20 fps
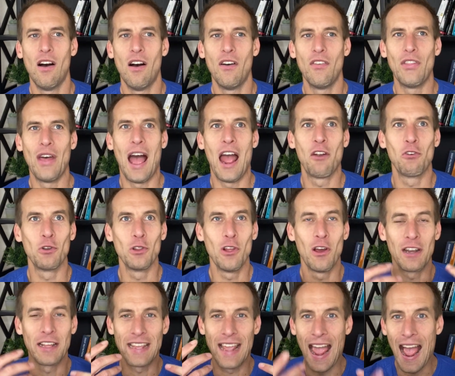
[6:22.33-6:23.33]
the
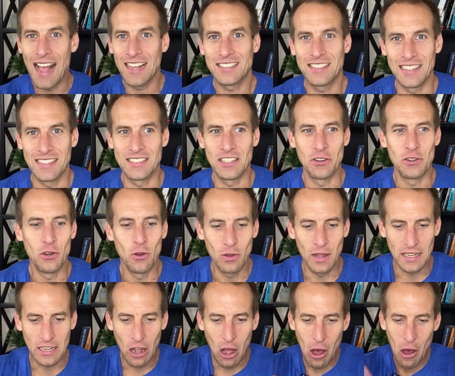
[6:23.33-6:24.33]
hyaluronic acid that's there,
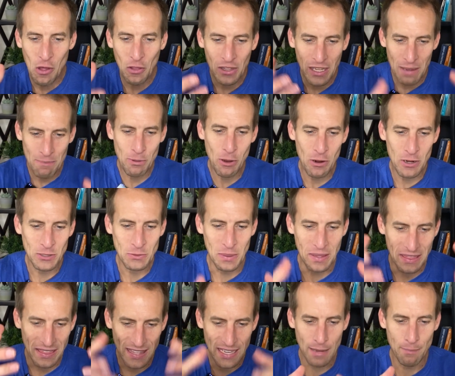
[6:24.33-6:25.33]
like all the components we
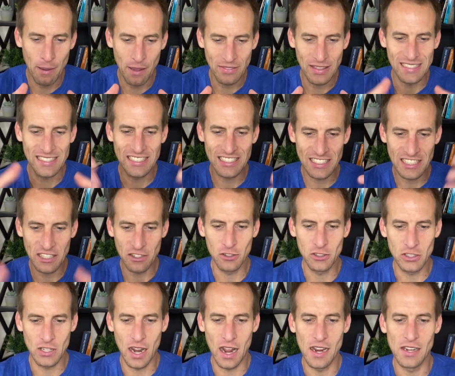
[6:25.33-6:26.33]
think about that
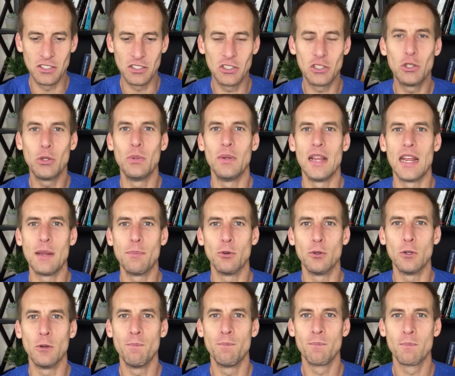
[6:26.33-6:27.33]
synergize to
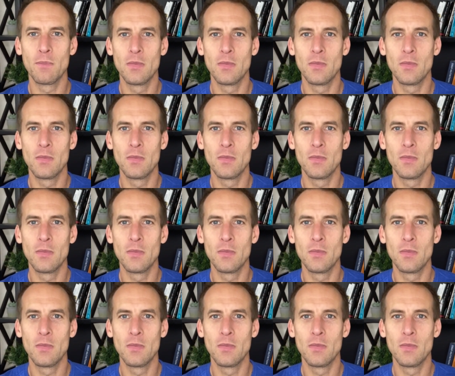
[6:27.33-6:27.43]
enable